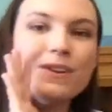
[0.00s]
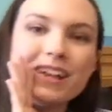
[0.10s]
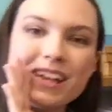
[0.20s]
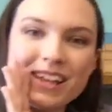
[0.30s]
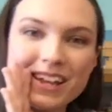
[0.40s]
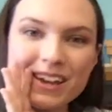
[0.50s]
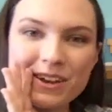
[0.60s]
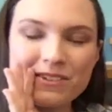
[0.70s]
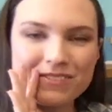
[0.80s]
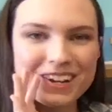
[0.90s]
Roll
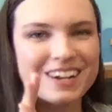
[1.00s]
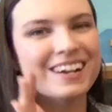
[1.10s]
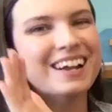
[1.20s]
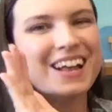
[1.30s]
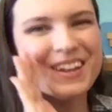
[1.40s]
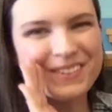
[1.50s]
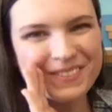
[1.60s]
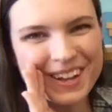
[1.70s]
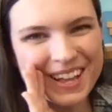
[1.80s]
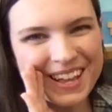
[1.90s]
over,
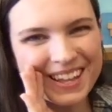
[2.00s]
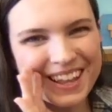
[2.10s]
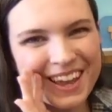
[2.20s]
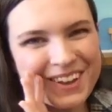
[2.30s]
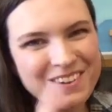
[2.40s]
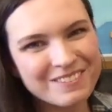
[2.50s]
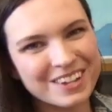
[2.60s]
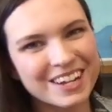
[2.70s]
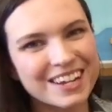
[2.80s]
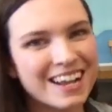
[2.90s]
roll
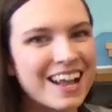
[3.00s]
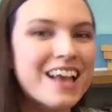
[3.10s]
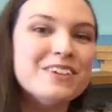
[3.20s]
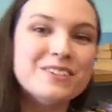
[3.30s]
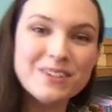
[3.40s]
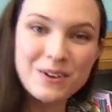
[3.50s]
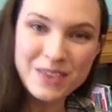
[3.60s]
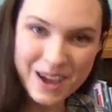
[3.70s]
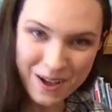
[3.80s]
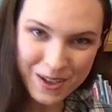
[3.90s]
over. So
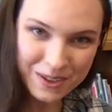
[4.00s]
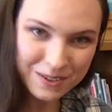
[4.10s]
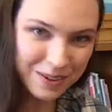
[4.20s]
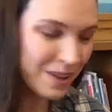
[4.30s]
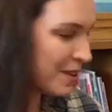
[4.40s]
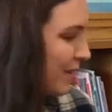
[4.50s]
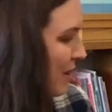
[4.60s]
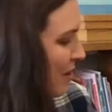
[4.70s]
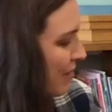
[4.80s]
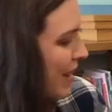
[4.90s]
they all rolled
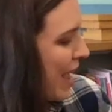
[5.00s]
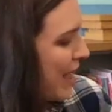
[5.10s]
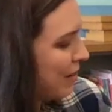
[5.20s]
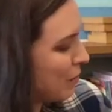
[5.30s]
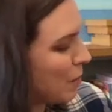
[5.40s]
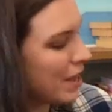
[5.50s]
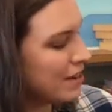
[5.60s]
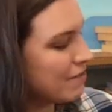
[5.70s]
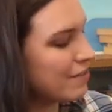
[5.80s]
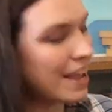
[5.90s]
over, and
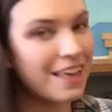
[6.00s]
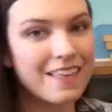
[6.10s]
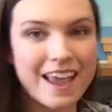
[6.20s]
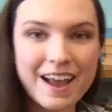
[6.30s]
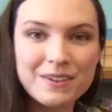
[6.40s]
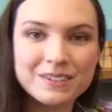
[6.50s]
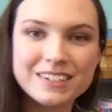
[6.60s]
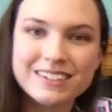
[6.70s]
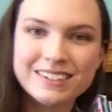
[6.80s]
one fell out.